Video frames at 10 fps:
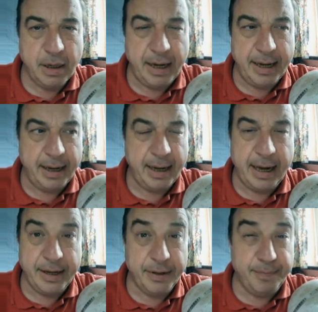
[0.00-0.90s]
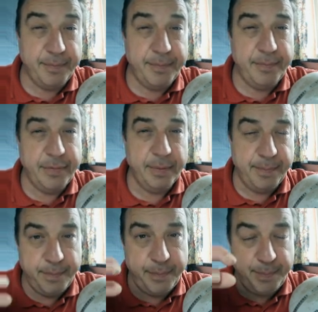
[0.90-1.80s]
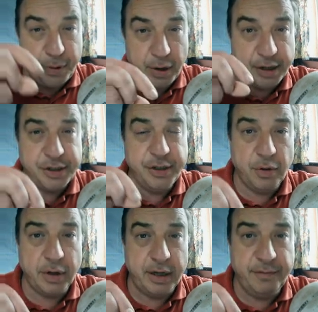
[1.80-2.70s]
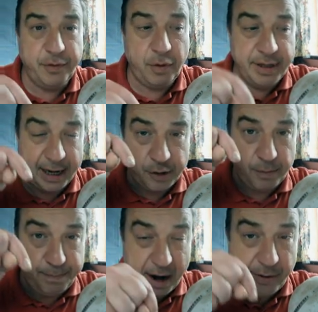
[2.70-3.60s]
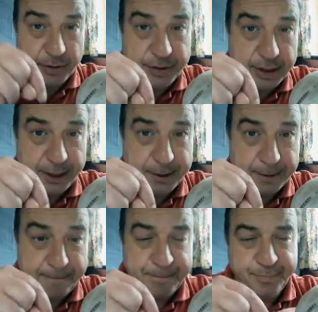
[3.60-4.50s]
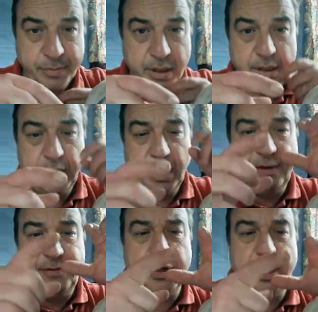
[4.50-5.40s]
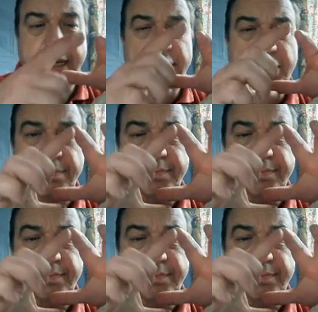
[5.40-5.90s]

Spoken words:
And the person you're looking for, the actual burial site, if you look at an ancient